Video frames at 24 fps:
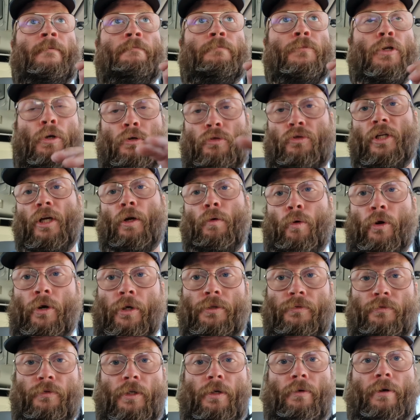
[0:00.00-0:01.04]
Those still
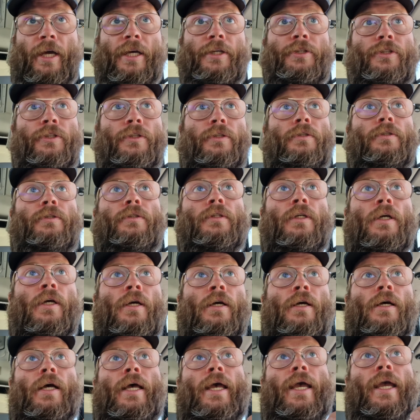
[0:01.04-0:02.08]
works for donations,
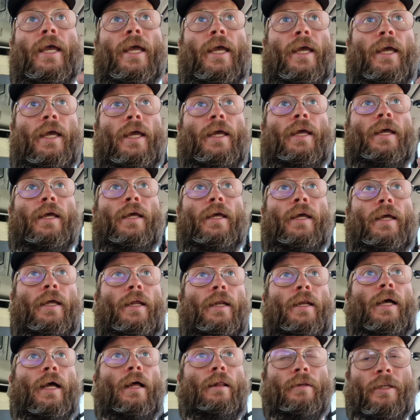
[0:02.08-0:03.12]

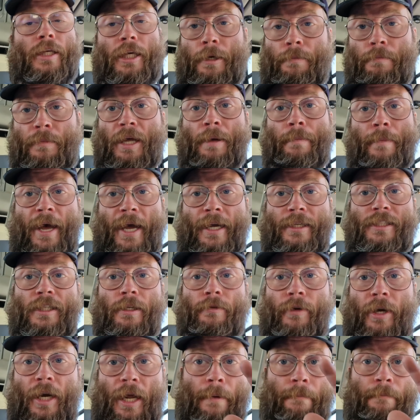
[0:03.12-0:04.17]
and I'll keep them
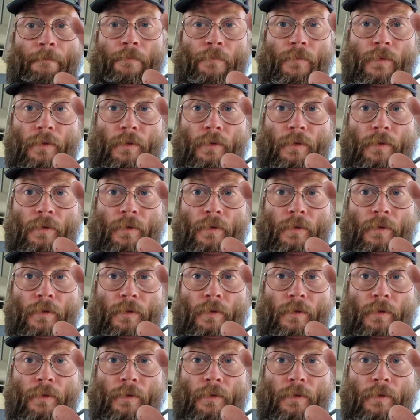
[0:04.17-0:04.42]
active, and I'm